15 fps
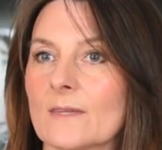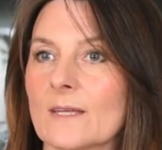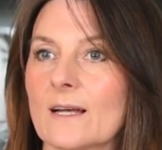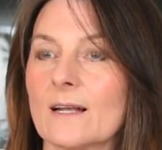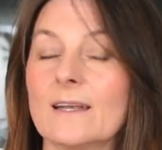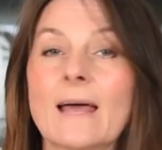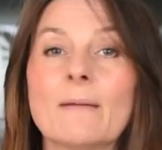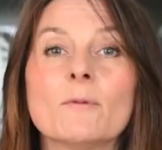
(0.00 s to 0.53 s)

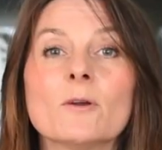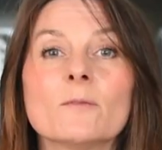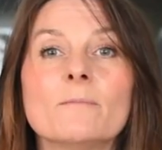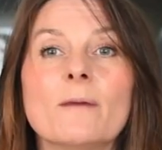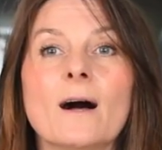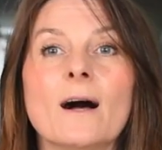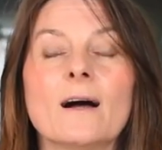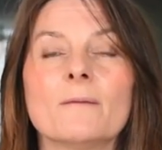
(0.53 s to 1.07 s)
lemon
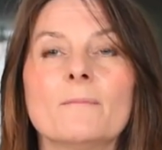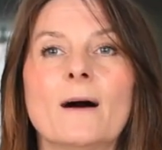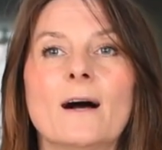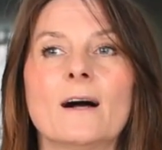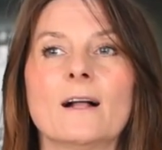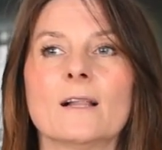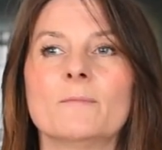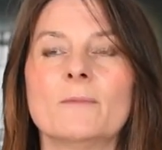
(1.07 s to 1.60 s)

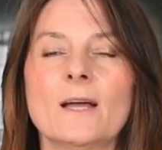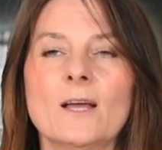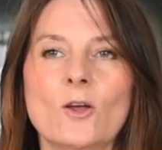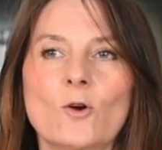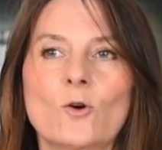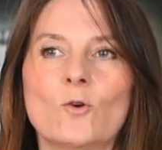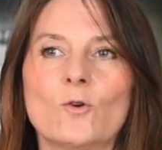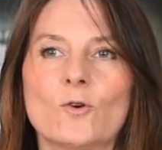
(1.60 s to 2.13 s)
balm,
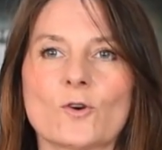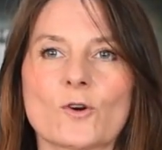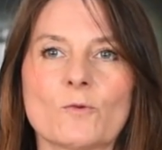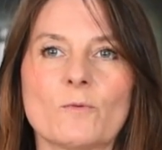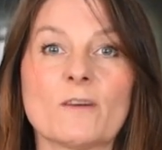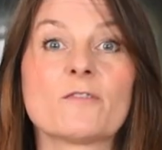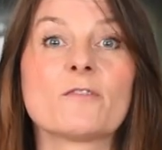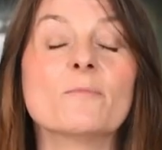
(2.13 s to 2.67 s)
or
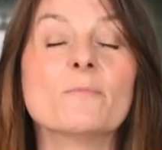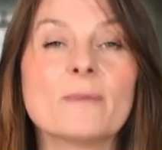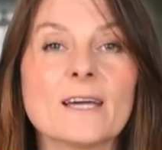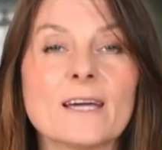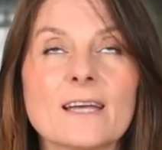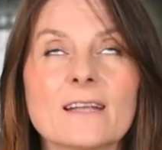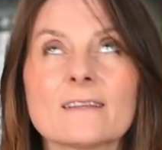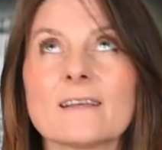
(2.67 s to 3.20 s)
with
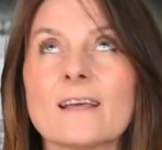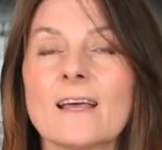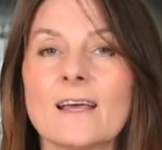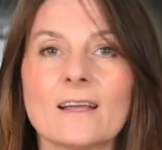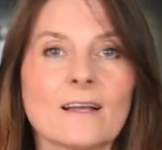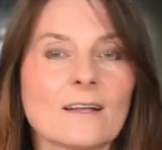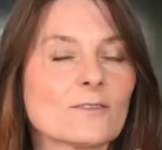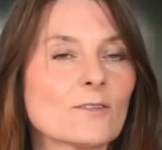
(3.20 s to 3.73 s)
mint.
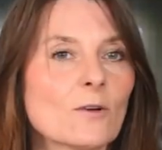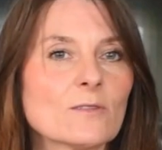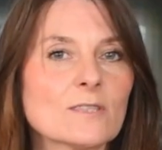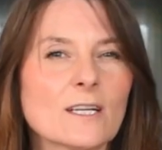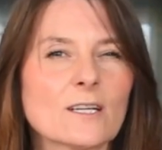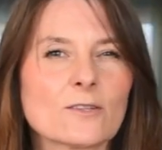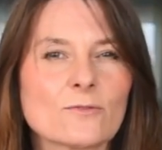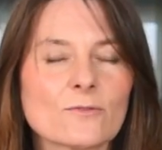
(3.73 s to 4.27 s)
Those
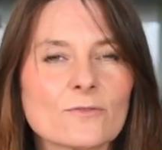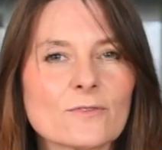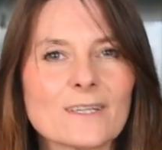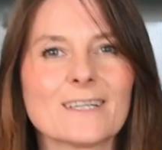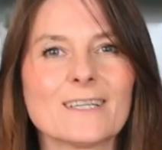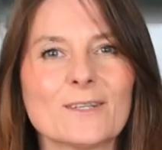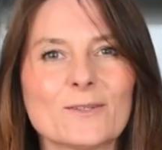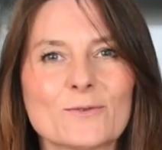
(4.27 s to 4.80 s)
are
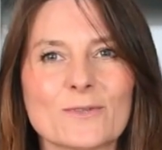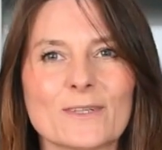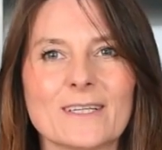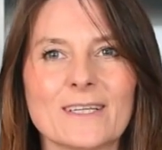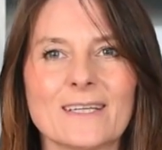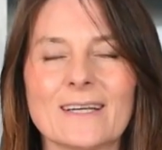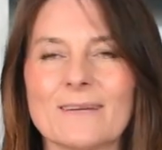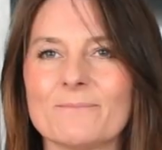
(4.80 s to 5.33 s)

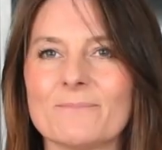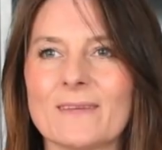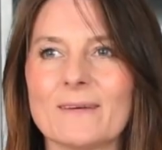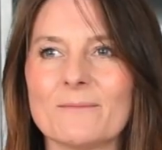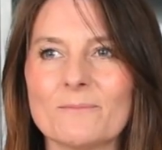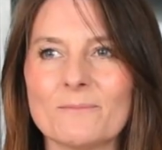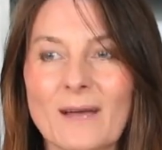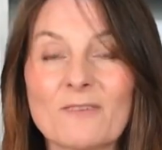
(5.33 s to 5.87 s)
really
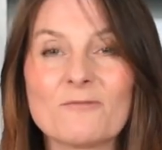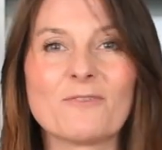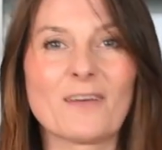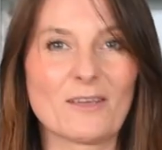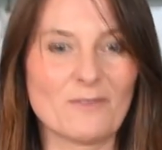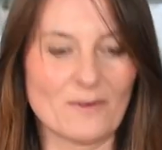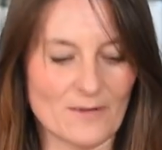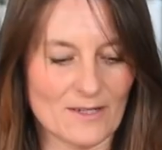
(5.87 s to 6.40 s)
my
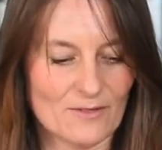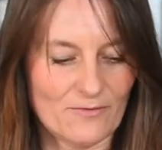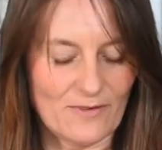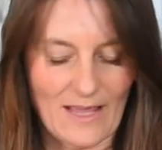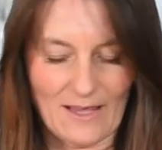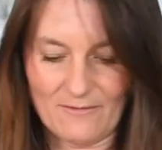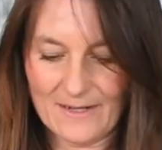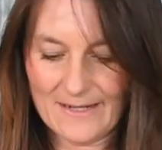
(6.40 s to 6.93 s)
favorite
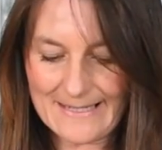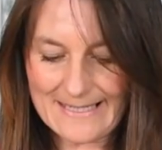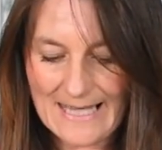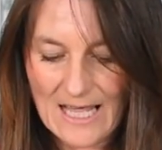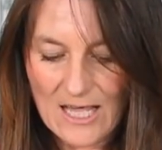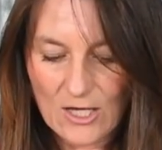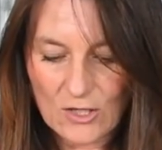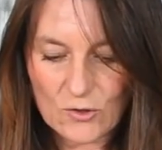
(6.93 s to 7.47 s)
flavors.
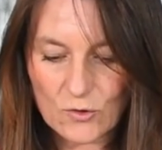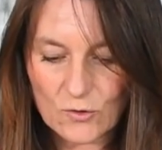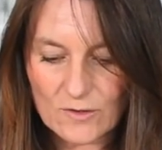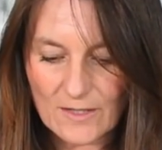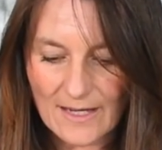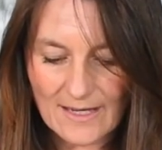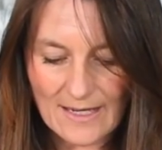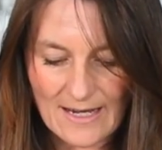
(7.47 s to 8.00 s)

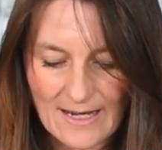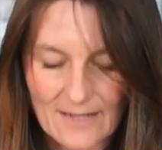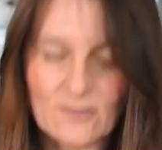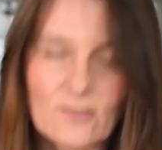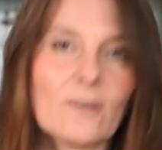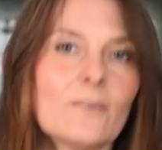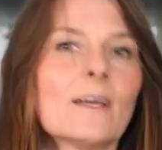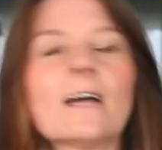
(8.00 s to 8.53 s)
Today I
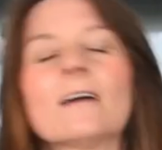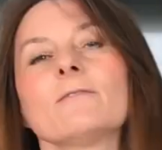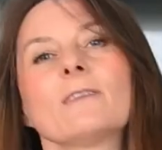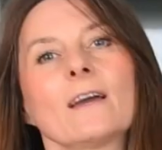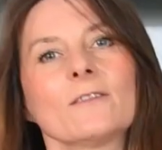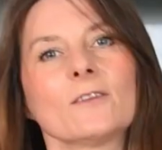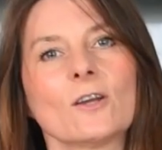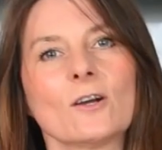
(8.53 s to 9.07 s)
don't
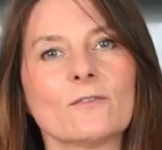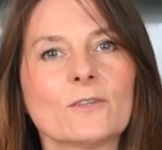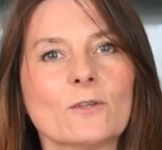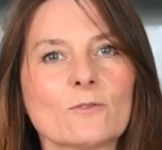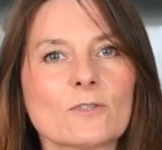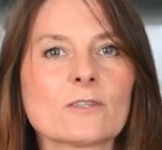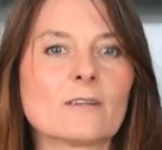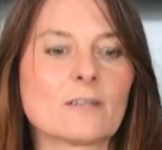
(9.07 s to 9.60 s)
have any of
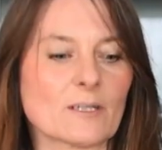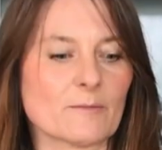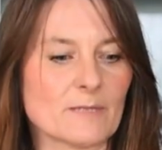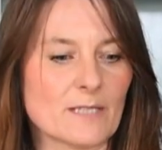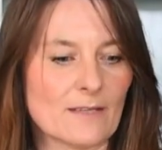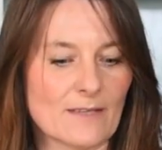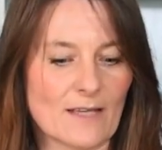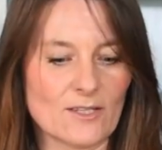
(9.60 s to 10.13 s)
those
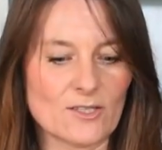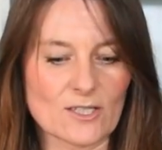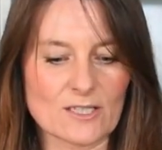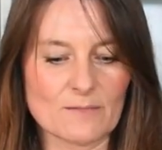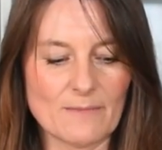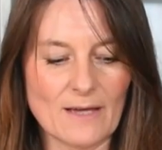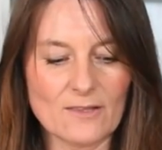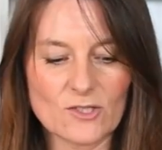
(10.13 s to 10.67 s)
herbs that I
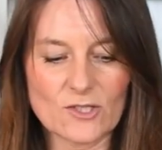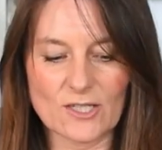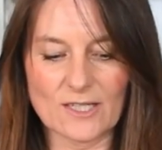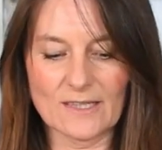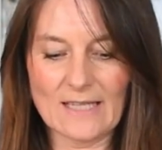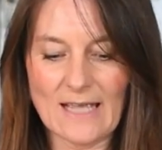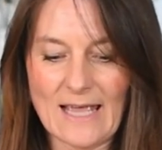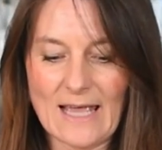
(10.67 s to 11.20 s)
just
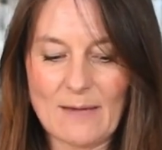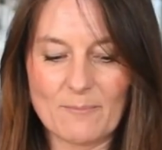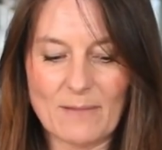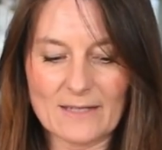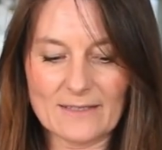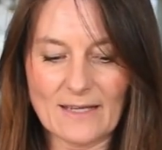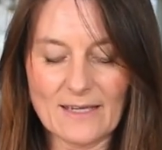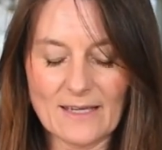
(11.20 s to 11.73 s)
mentioned,
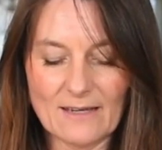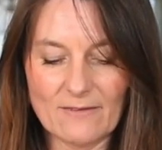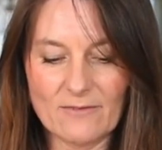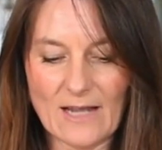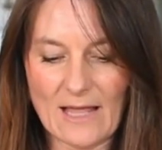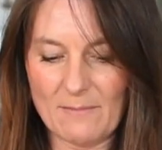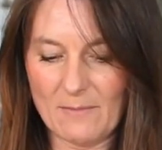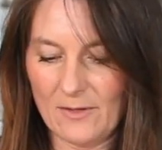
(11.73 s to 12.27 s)
but I have
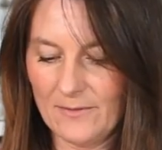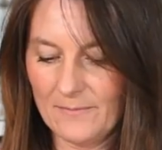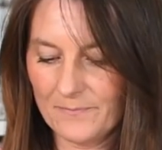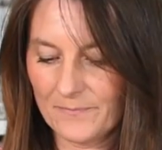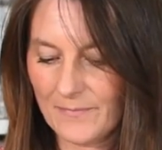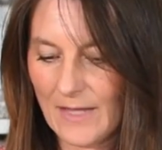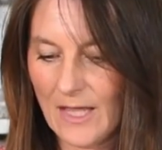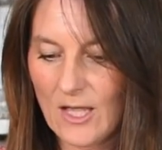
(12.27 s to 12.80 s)
lemon,
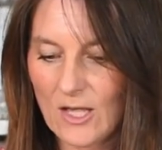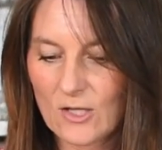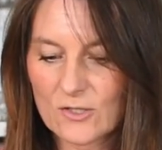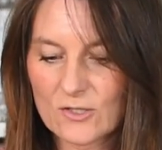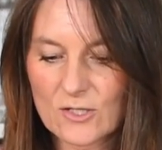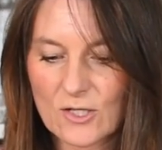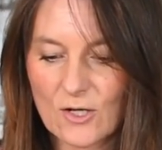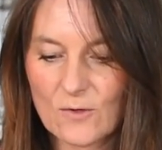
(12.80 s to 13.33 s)

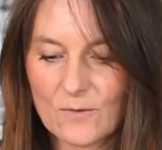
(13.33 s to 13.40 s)
so